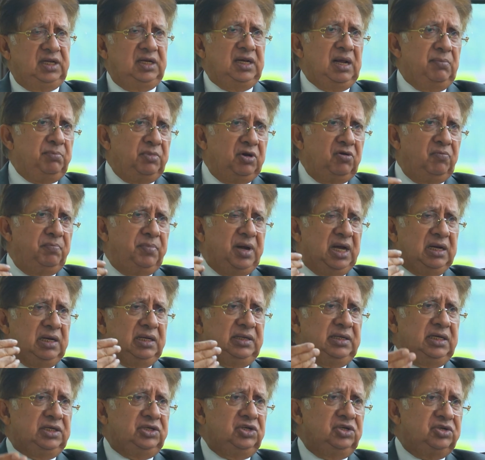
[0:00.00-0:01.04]
The number of
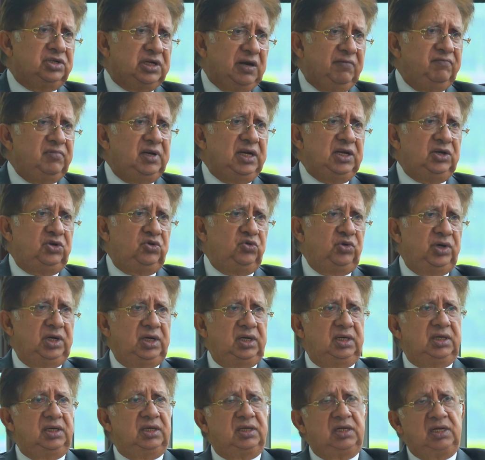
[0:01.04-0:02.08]
Bangladeshis traveling to
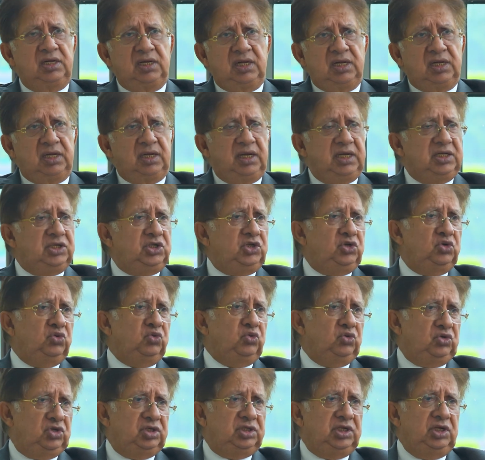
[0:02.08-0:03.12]
India is
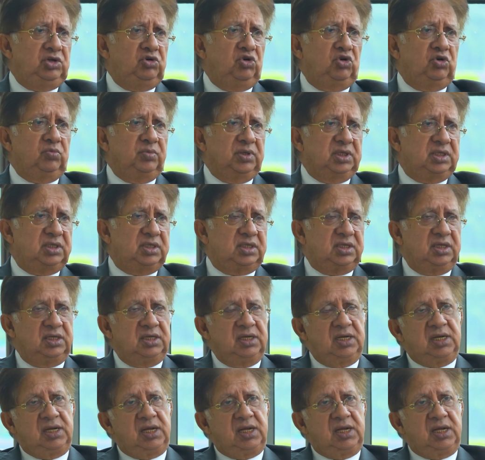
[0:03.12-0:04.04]
huge, is enormous.